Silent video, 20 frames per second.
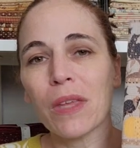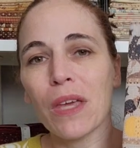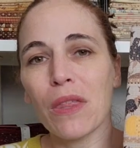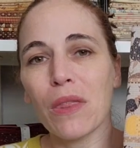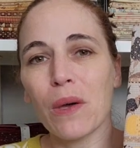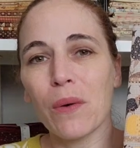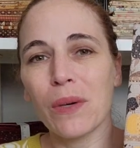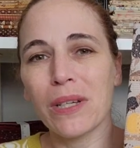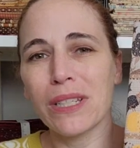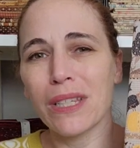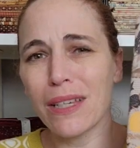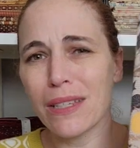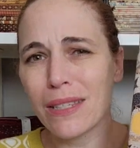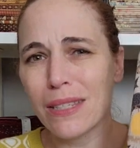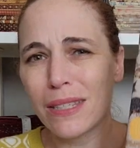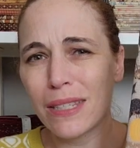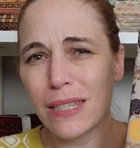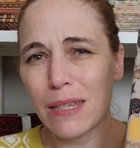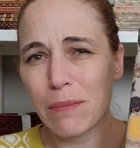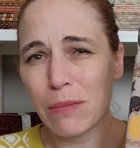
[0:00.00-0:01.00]
though it does
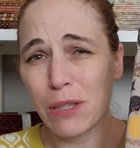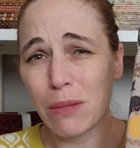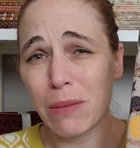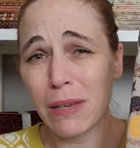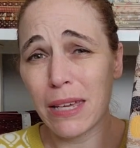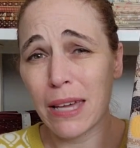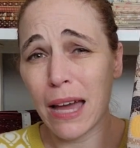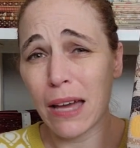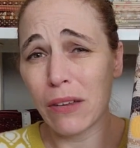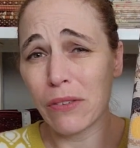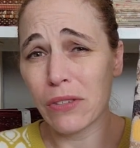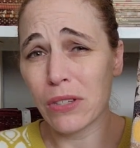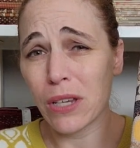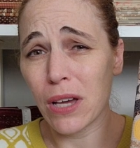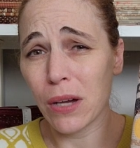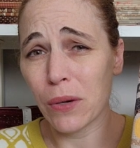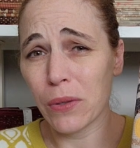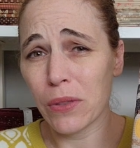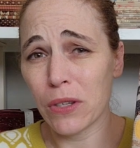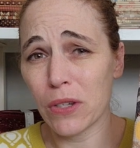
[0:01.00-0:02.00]
seem to be out of
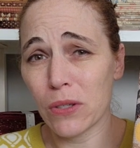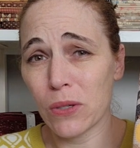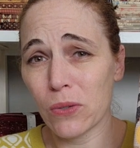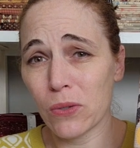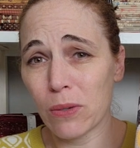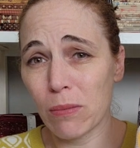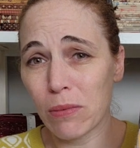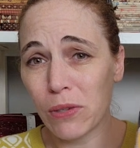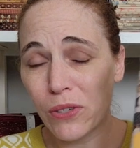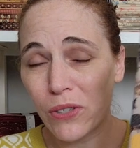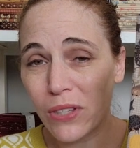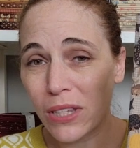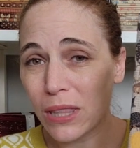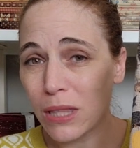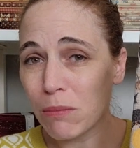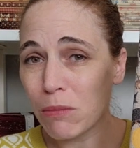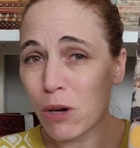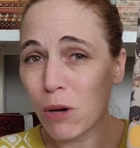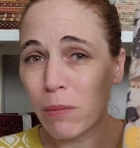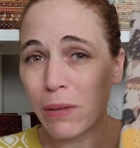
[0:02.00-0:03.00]
stock with the distributors at
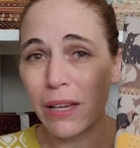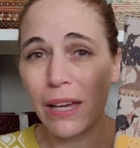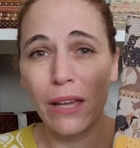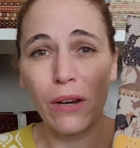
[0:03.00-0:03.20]
the moment.